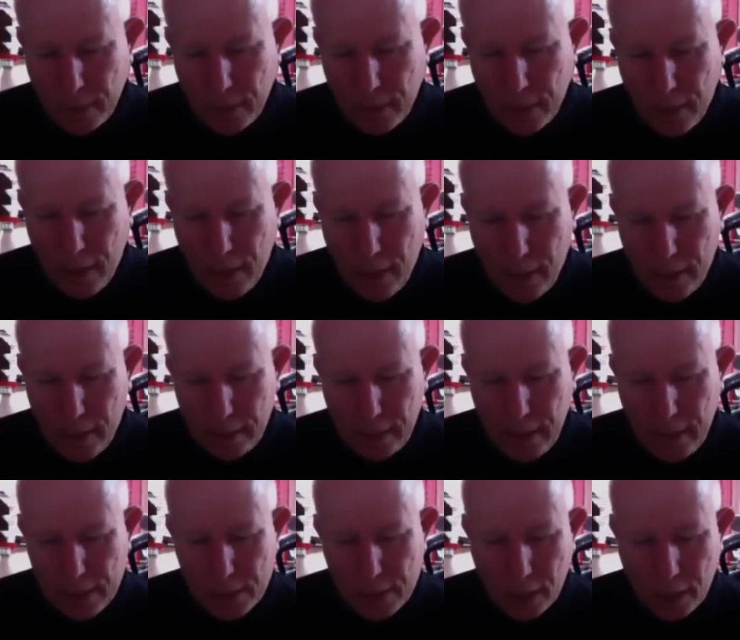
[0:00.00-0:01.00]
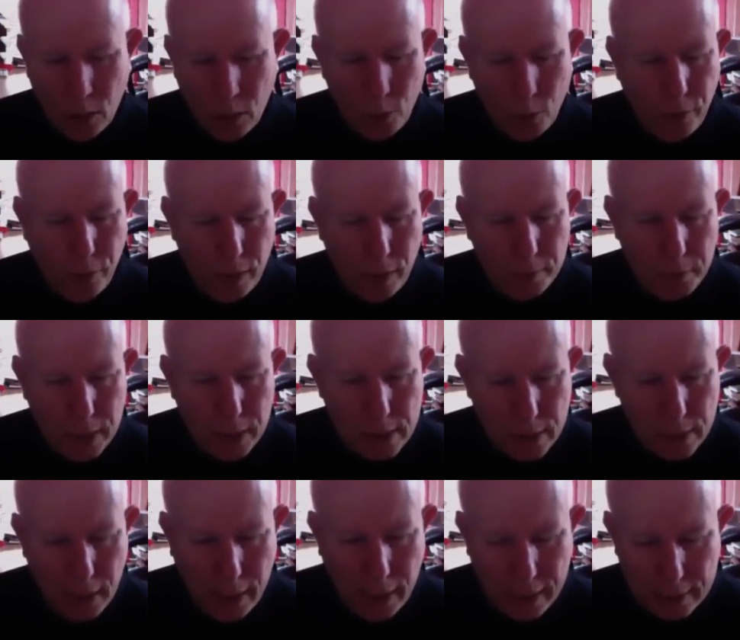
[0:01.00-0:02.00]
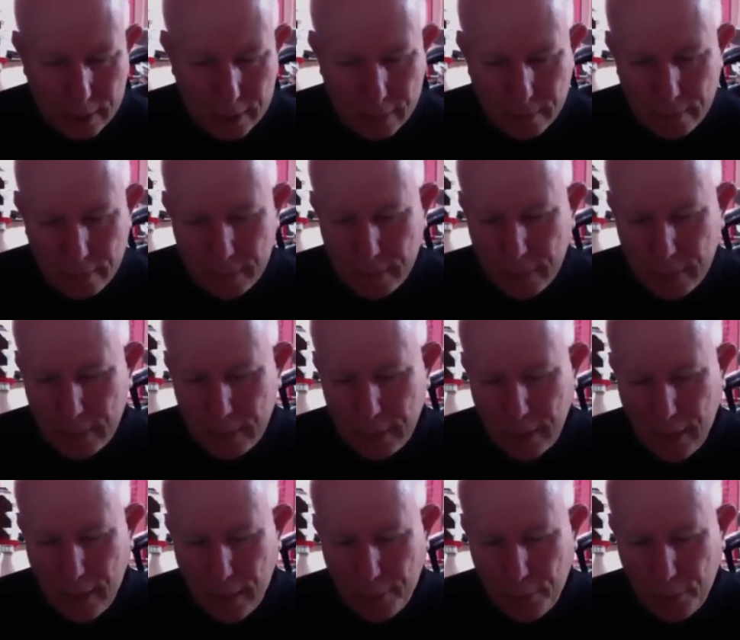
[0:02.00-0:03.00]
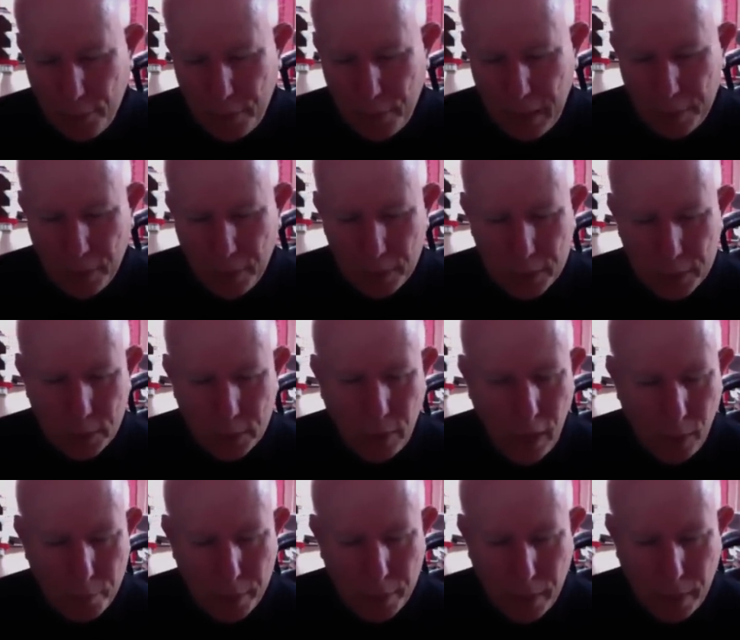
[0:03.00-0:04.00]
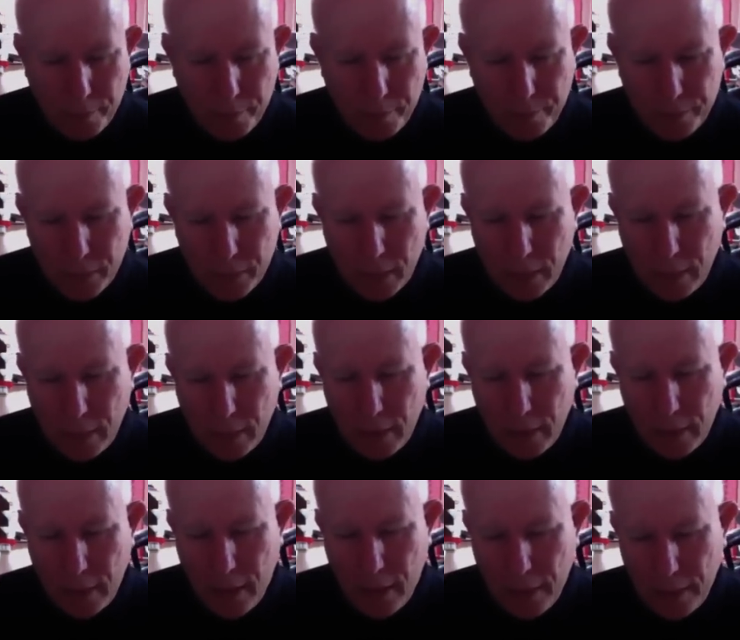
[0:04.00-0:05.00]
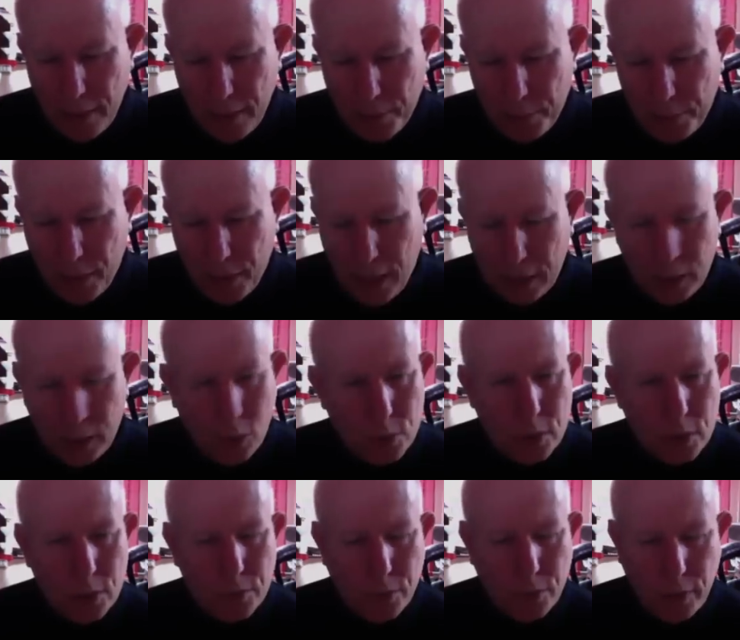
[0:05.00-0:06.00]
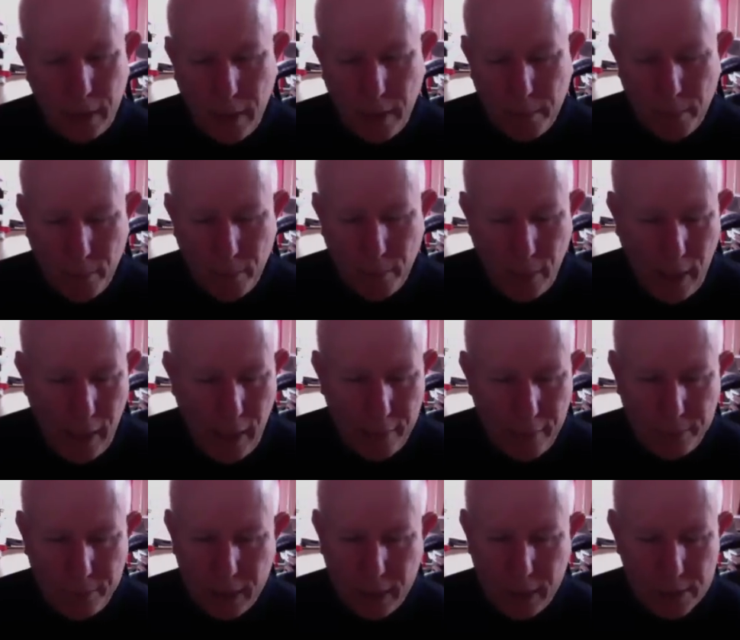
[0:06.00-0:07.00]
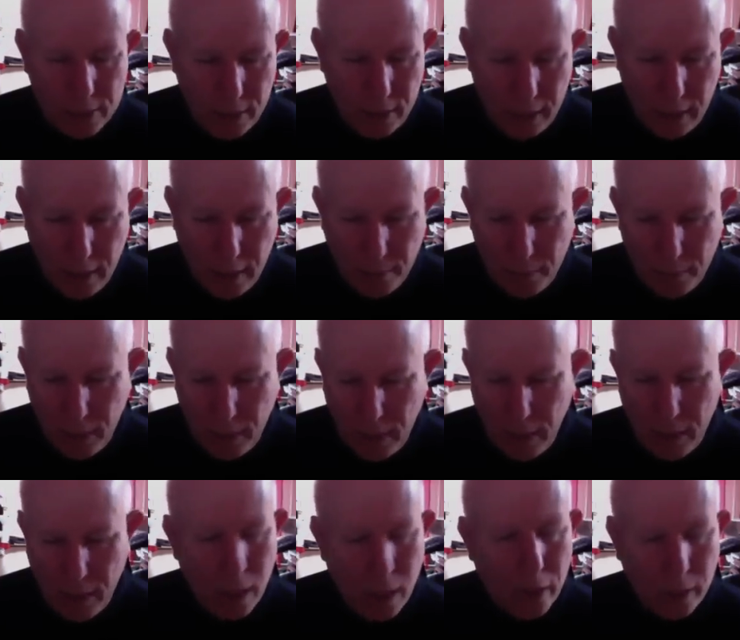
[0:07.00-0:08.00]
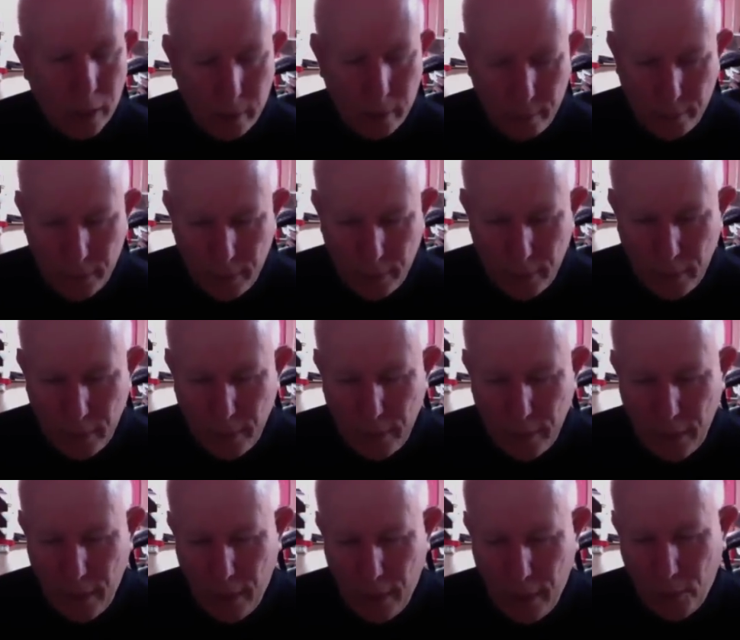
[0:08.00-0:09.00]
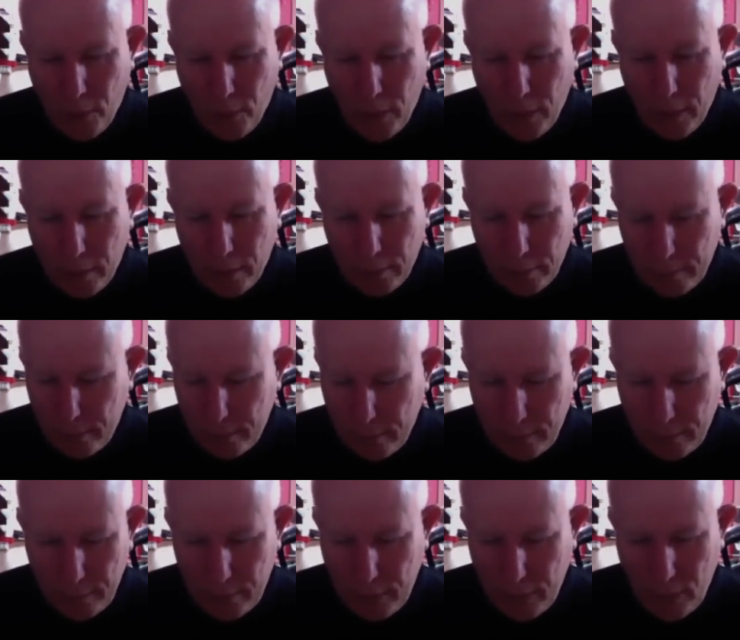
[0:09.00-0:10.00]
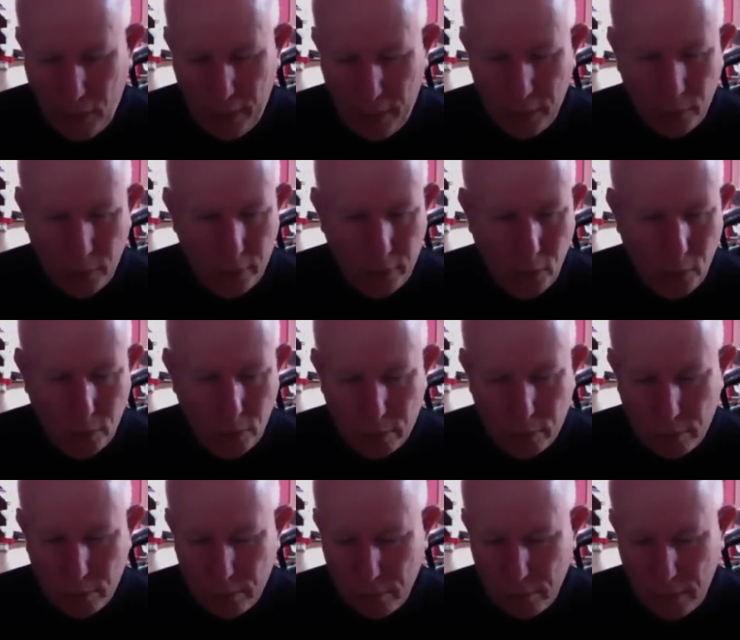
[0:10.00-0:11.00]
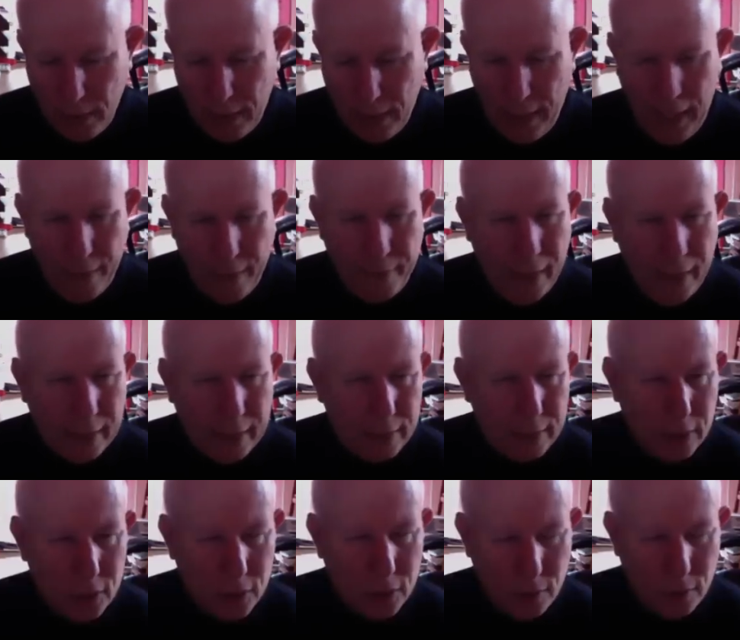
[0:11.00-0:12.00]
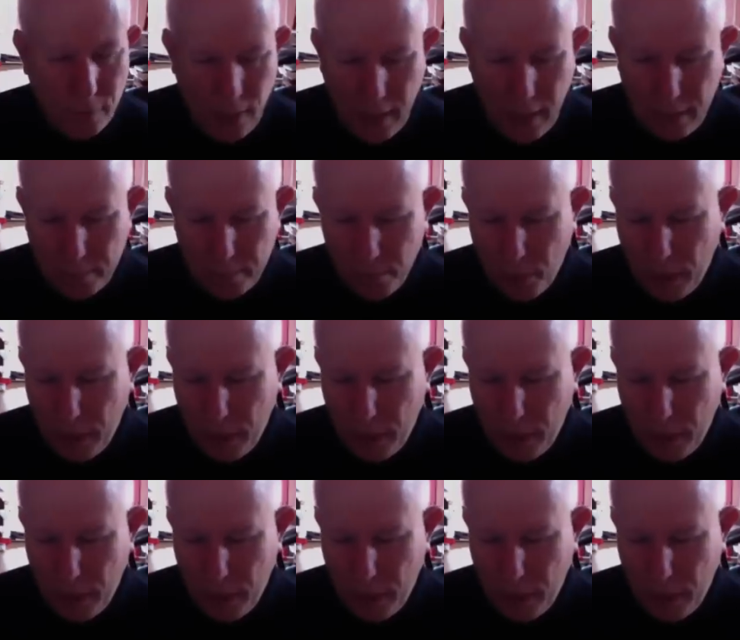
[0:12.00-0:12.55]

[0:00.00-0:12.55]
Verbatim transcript: Uh, he has a GoFundMe site for people to help him uh, the prognosis for him, I have not seen him in a year uh, where, you know, I don't know that he had that condition then, but